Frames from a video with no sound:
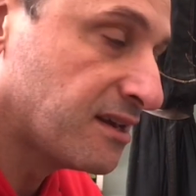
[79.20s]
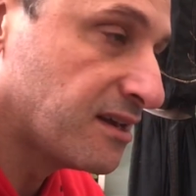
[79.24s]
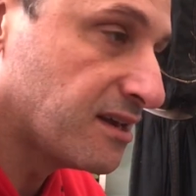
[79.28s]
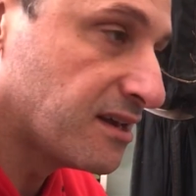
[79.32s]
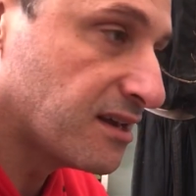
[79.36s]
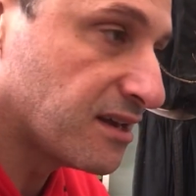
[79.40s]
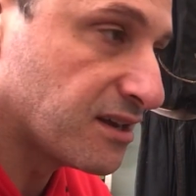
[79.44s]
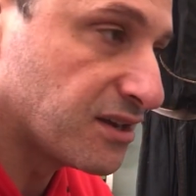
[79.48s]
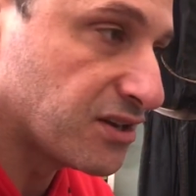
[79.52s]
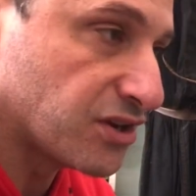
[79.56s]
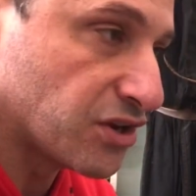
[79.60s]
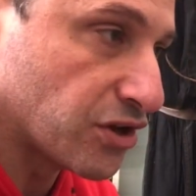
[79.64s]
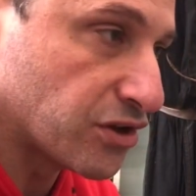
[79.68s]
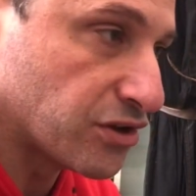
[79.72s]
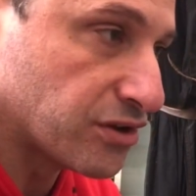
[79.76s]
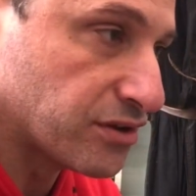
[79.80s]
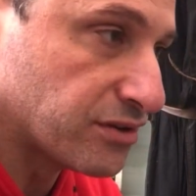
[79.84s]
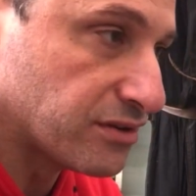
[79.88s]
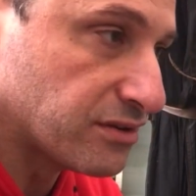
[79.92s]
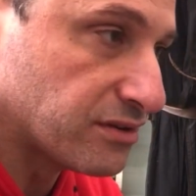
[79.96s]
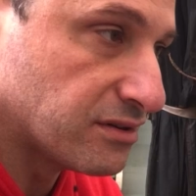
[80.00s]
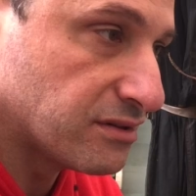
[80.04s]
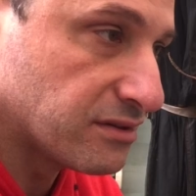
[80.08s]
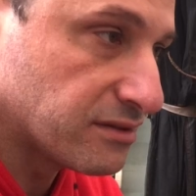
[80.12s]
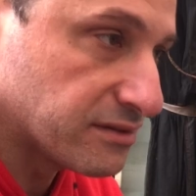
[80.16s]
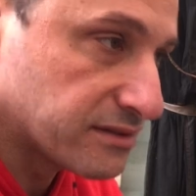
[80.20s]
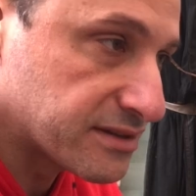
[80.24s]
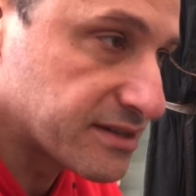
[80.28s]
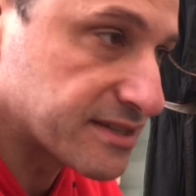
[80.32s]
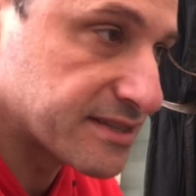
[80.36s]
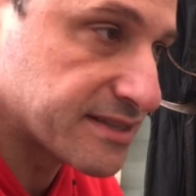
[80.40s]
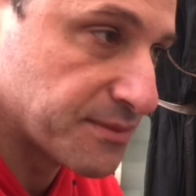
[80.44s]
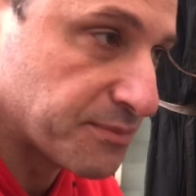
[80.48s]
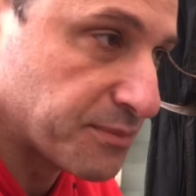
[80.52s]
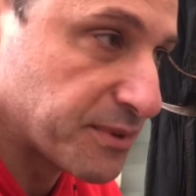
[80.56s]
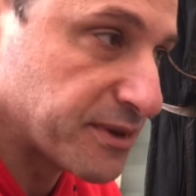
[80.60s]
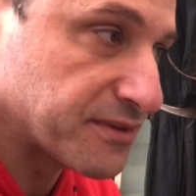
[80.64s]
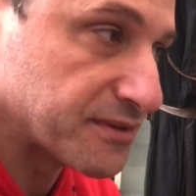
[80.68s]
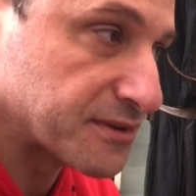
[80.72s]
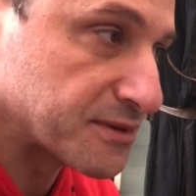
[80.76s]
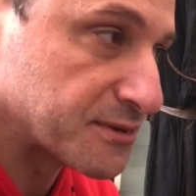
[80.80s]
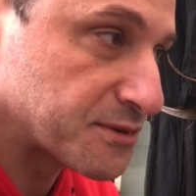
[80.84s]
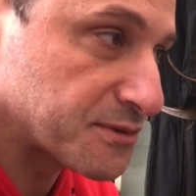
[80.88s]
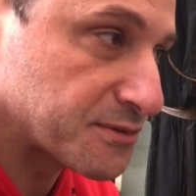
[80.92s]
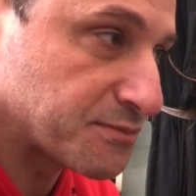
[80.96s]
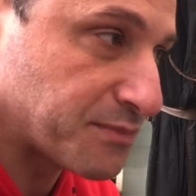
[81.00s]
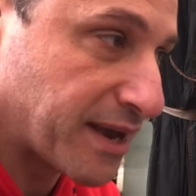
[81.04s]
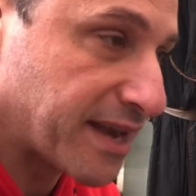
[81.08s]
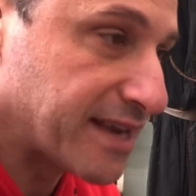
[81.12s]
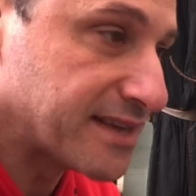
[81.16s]
you know, just a bit of
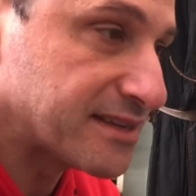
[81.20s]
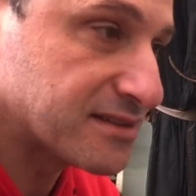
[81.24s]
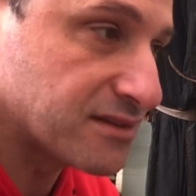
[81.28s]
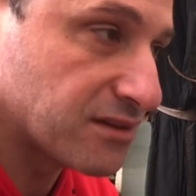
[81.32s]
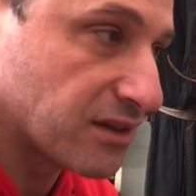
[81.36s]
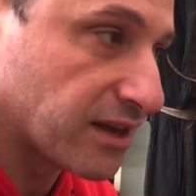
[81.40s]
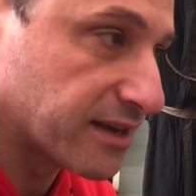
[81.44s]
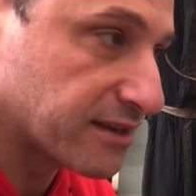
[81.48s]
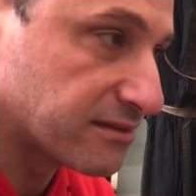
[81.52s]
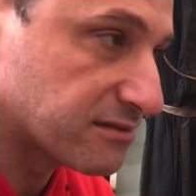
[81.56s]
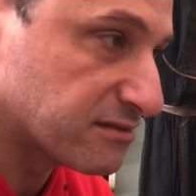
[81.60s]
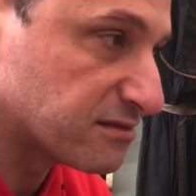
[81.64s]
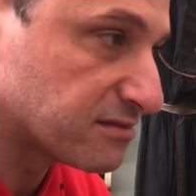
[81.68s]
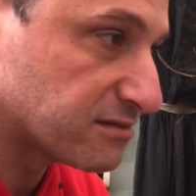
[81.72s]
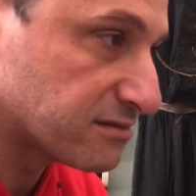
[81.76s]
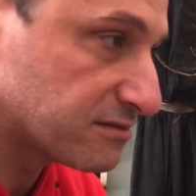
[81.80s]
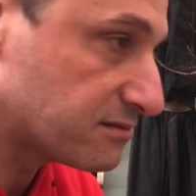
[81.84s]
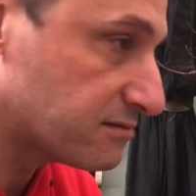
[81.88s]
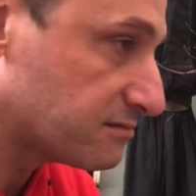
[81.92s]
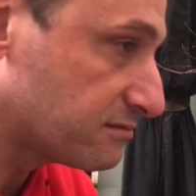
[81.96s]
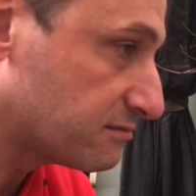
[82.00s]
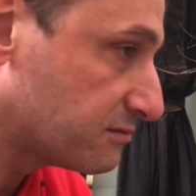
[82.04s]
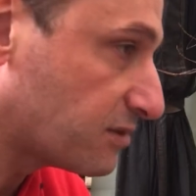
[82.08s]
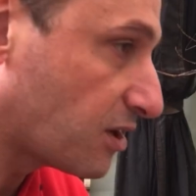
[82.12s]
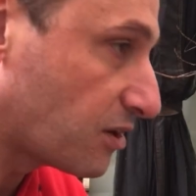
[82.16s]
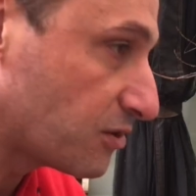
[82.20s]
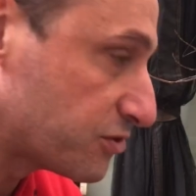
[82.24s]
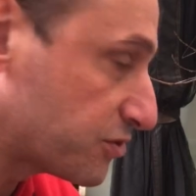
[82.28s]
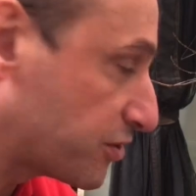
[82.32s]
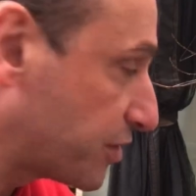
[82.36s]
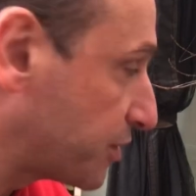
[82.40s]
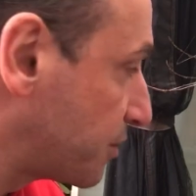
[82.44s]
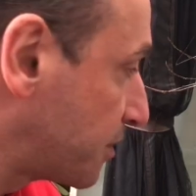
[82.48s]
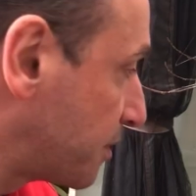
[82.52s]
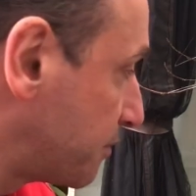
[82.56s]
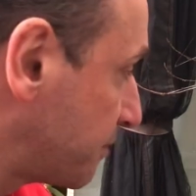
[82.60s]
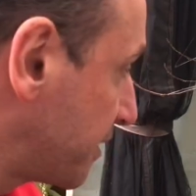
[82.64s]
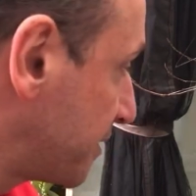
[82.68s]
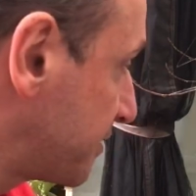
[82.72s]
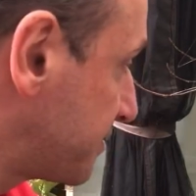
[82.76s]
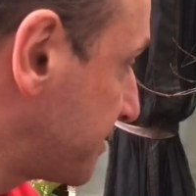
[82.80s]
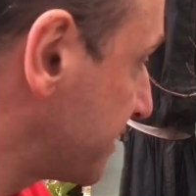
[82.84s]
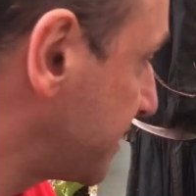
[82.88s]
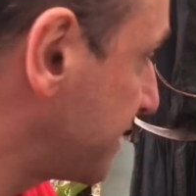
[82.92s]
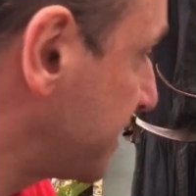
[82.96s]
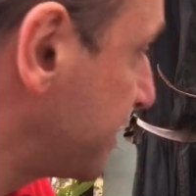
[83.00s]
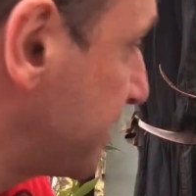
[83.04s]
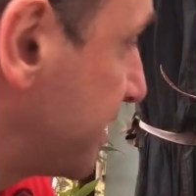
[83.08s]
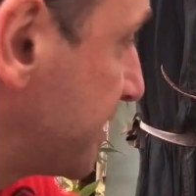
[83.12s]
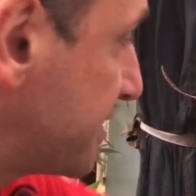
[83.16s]
space, like just, I'll show you what I mean. So
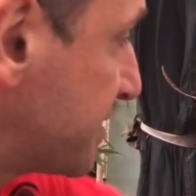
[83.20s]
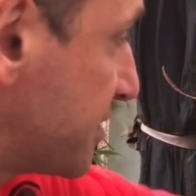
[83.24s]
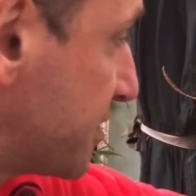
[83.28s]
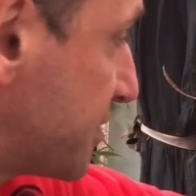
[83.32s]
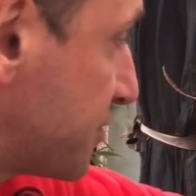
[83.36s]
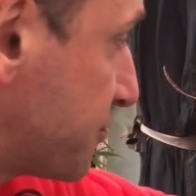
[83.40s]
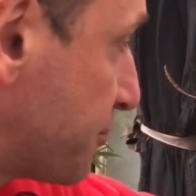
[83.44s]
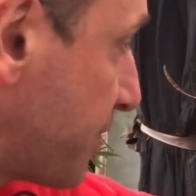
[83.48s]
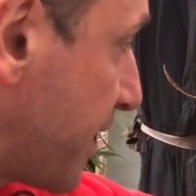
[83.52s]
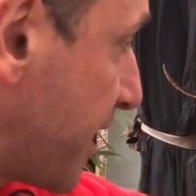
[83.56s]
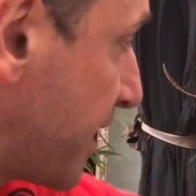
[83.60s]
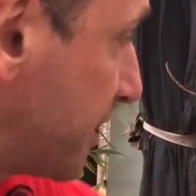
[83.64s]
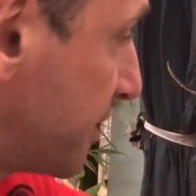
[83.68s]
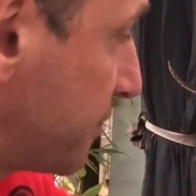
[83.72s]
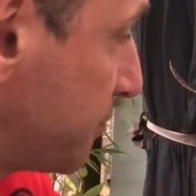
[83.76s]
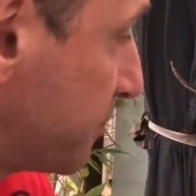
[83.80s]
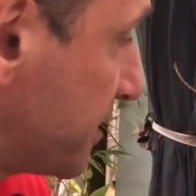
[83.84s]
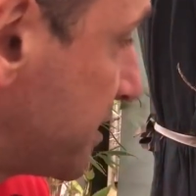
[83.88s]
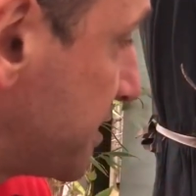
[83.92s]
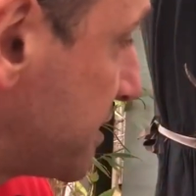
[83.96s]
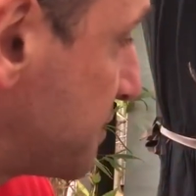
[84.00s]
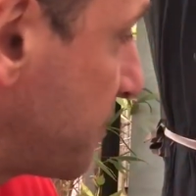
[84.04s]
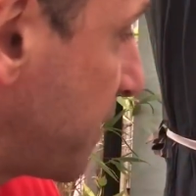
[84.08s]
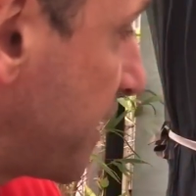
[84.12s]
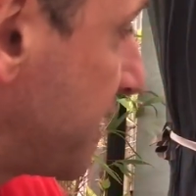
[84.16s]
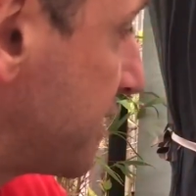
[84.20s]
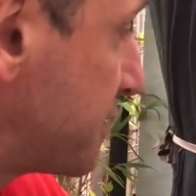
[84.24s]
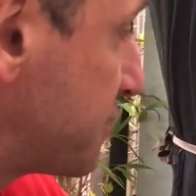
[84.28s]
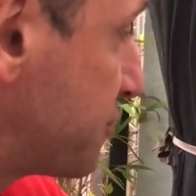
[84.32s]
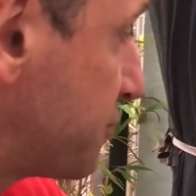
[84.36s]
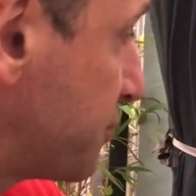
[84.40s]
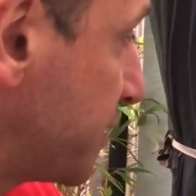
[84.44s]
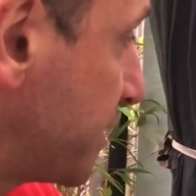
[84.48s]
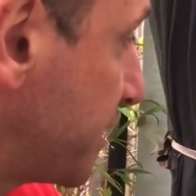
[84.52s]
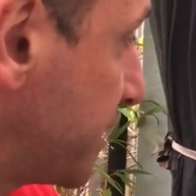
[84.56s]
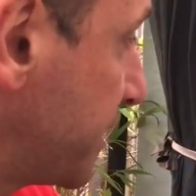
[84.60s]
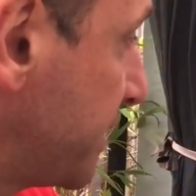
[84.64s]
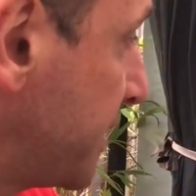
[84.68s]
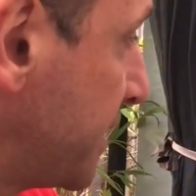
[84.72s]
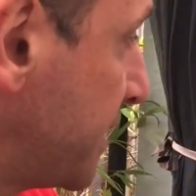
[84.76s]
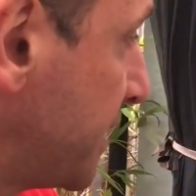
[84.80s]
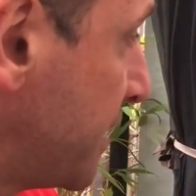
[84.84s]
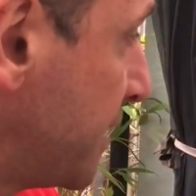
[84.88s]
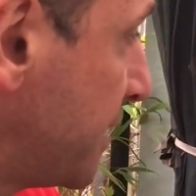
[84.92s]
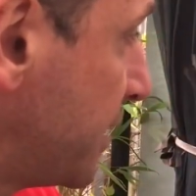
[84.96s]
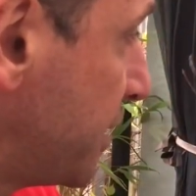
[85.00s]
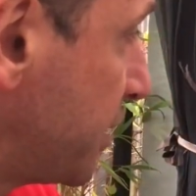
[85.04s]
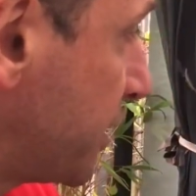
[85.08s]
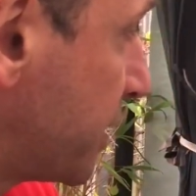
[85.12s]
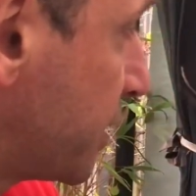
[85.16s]
these are just randomly spaced really.
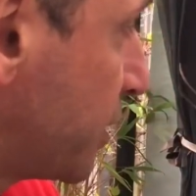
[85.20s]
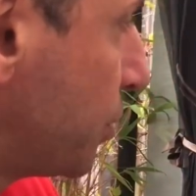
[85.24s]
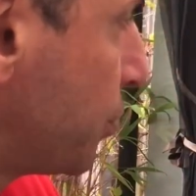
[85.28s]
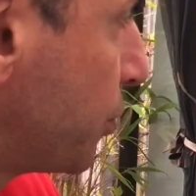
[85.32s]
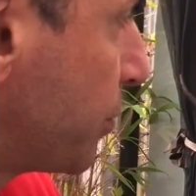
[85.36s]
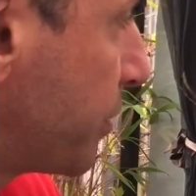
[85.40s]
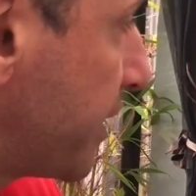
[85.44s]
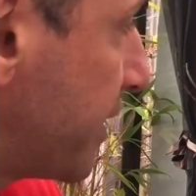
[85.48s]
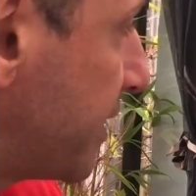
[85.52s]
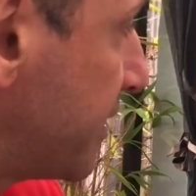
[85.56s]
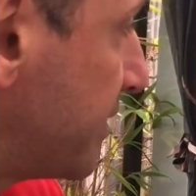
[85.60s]
You can look at it